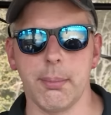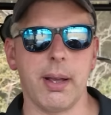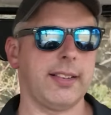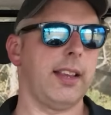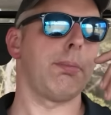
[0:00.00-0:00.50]

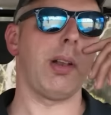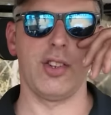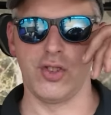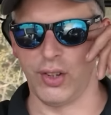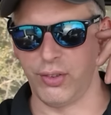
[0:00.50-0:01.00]
basically the
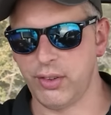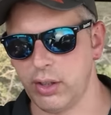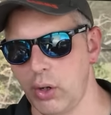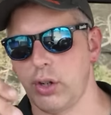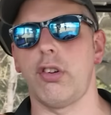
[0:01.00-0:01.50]
plungers
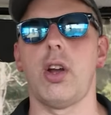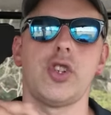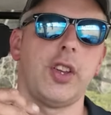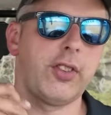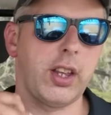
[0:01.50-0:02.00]
got
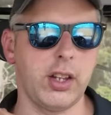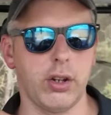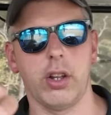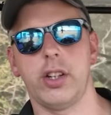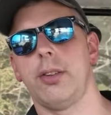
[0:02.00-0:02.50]
corrosion. So
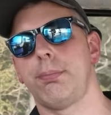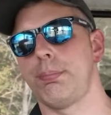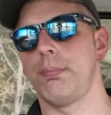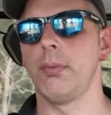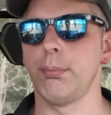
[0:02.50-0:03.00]
you'd
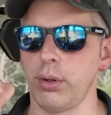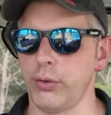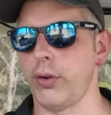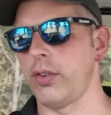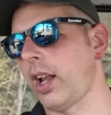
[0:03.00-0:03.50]
put
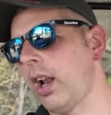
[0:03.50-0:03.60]
your foot on the